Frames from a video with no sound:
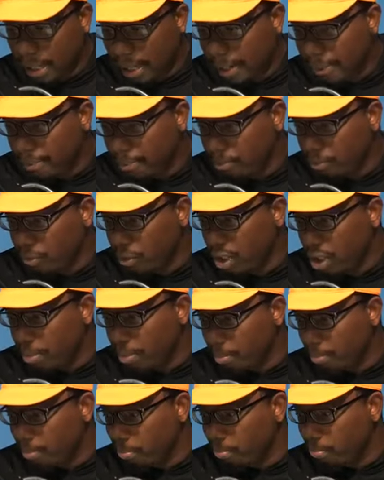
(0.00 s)
but
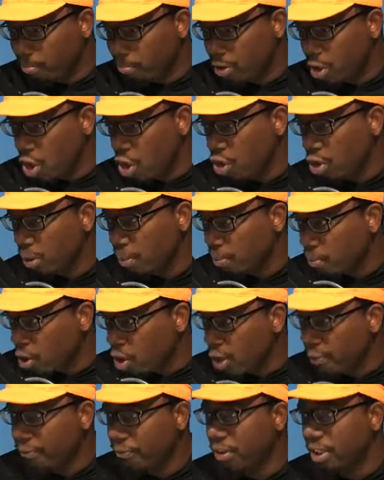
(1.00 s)
we're known
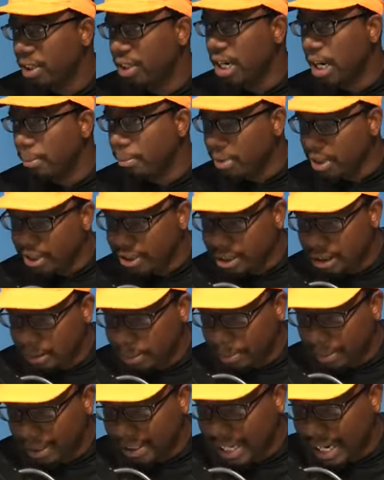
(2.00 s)
more for numbers,
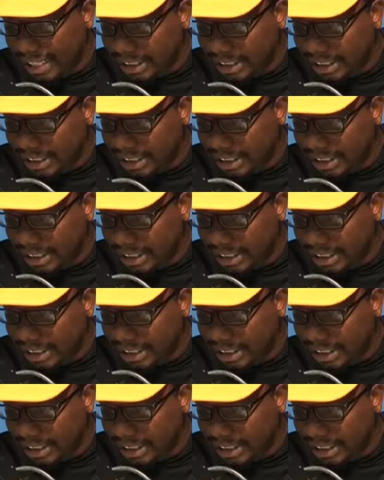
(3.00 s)
but